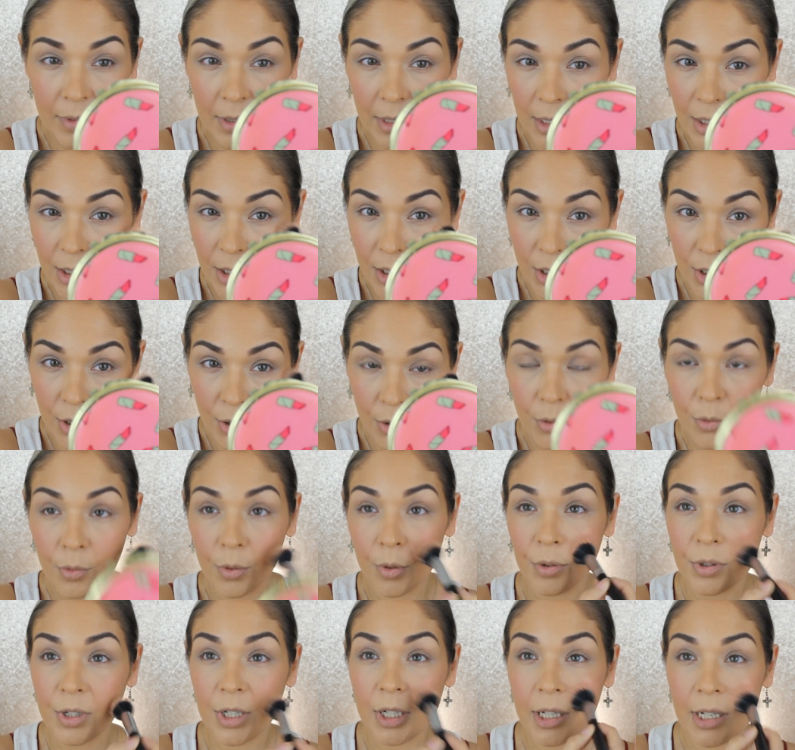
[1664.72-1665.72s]
new
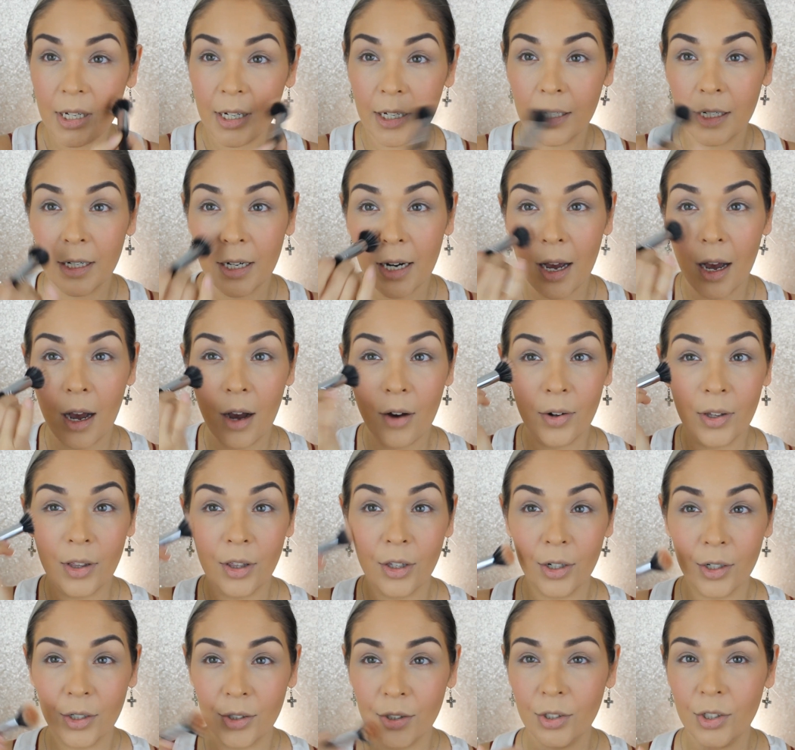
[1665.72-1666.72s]
routine and how it
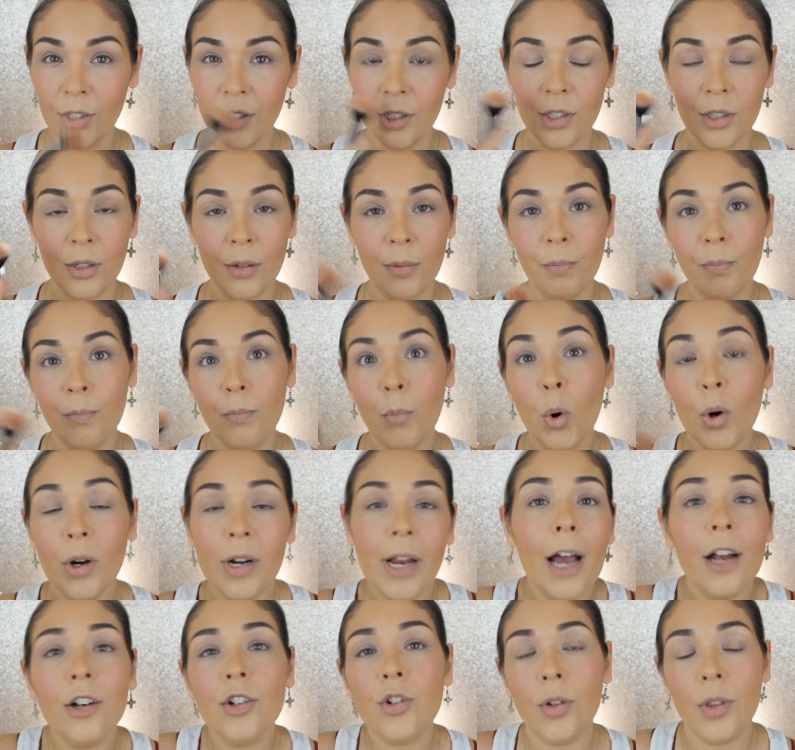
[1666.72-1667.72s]
looks just more
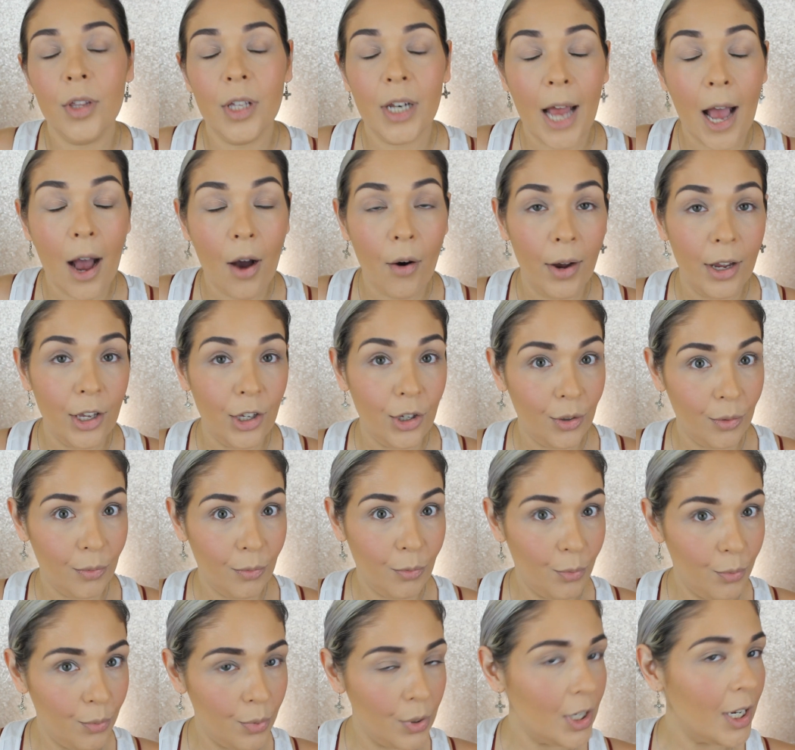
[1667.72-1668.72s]
natural than how I
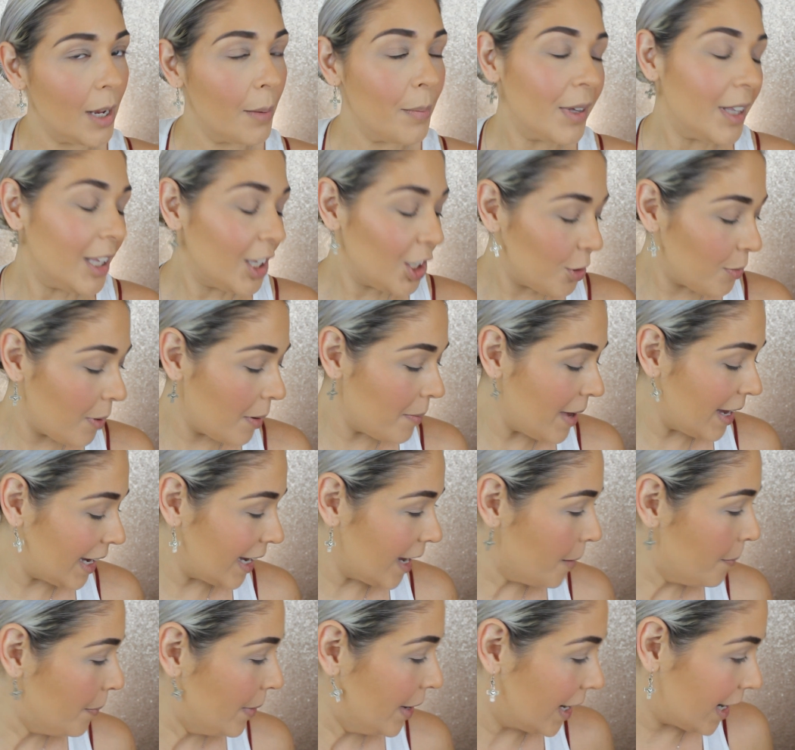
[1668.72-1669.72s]
typically do my
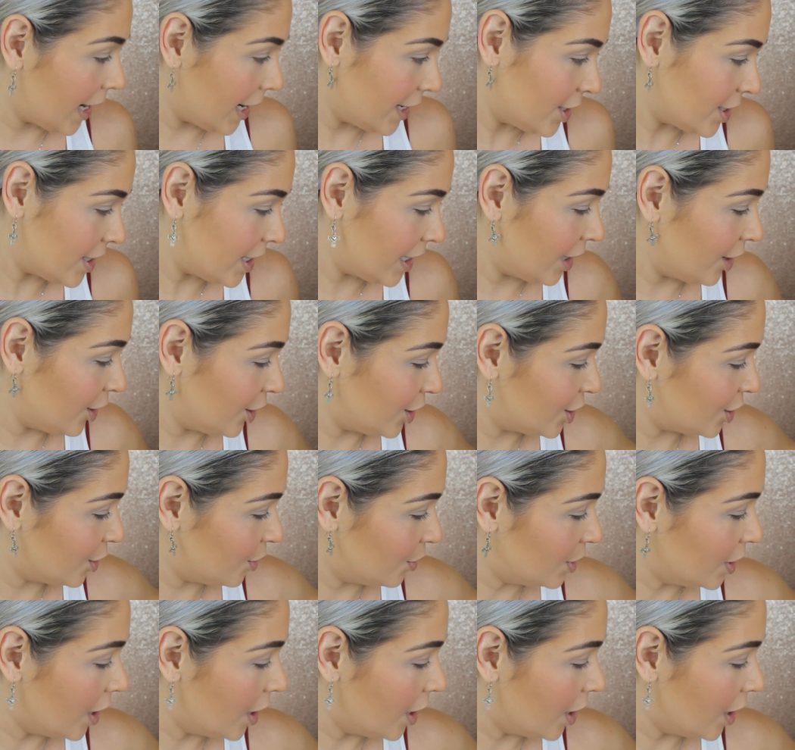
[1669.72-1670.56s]
makeup and I just think it looks so